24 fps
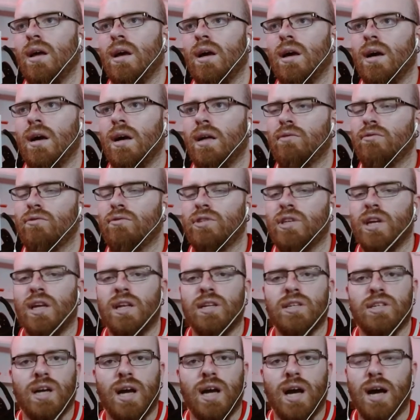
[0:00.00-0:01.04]
To
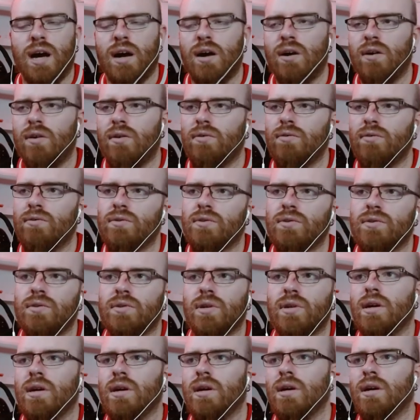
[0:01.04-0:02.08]
change house,
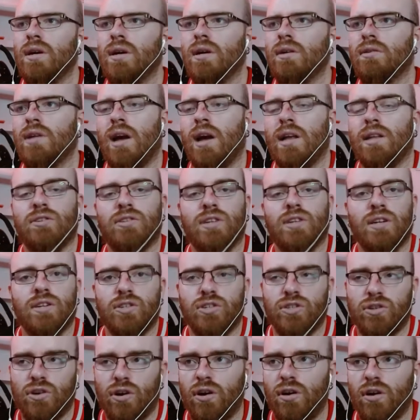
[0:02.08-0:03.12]
I had to change
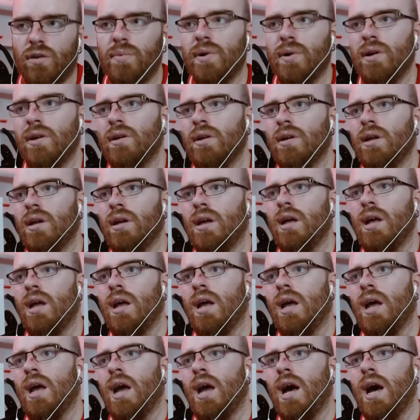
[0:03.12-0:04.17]
job.
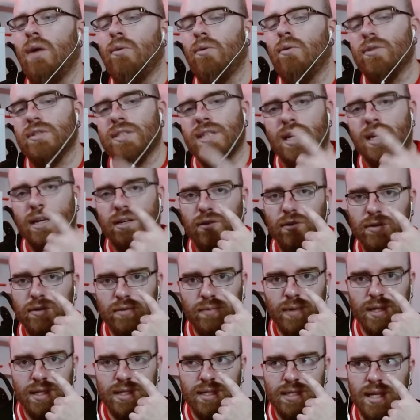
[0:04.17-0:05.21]
I was diagnosed
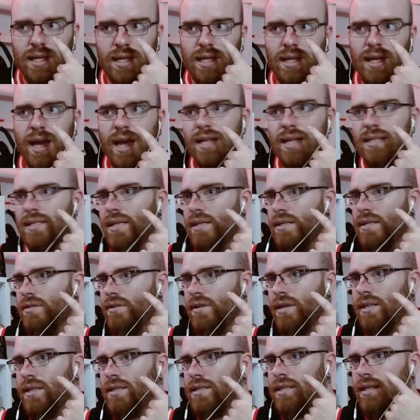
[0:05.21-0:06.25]
with skin cancer, as you
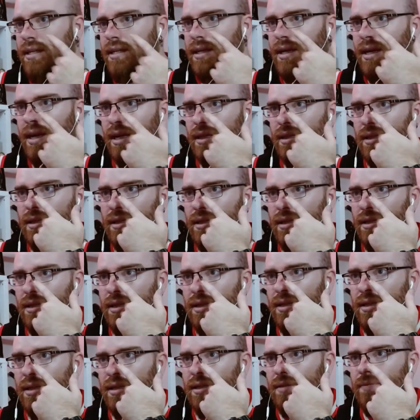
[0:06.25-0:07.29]
can see. Got
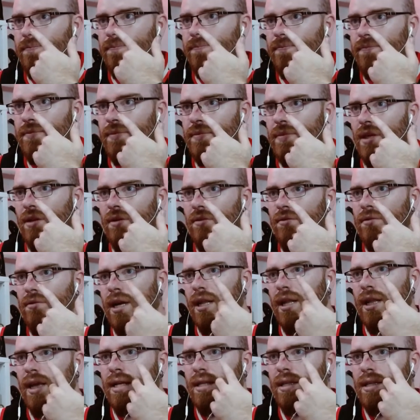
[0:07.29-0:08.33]
the
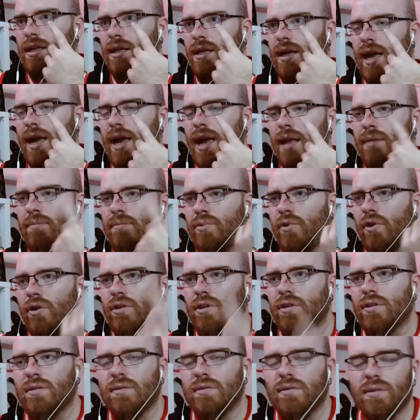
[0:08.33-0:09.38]
kind of like the end
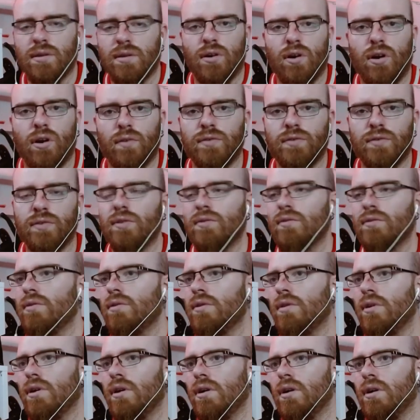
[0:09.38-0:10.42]
product of the
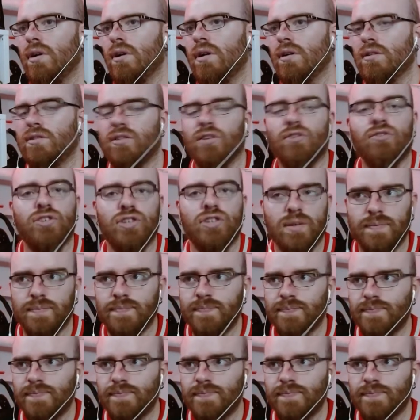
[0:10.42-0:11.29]
surgery.